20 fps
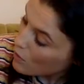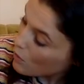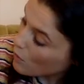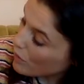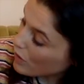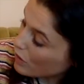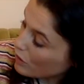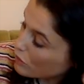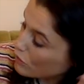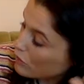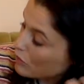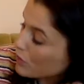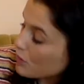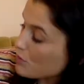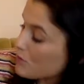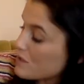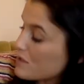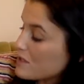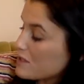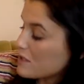Where
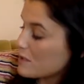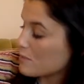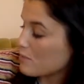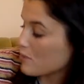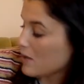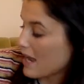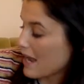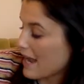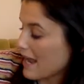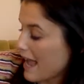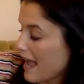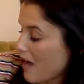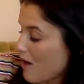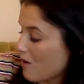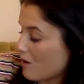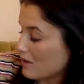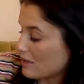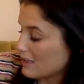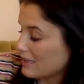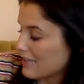roots spread
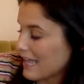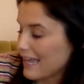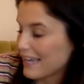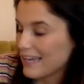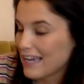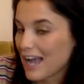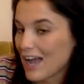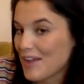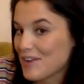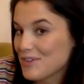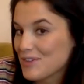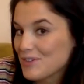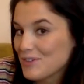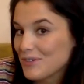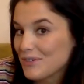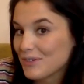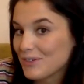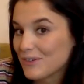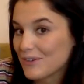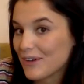out like
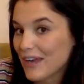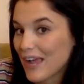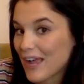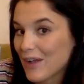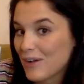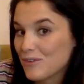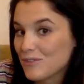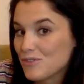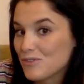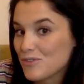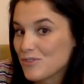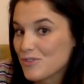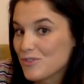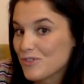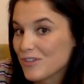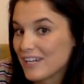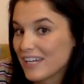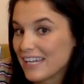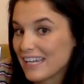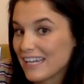underground
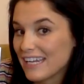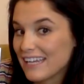trees.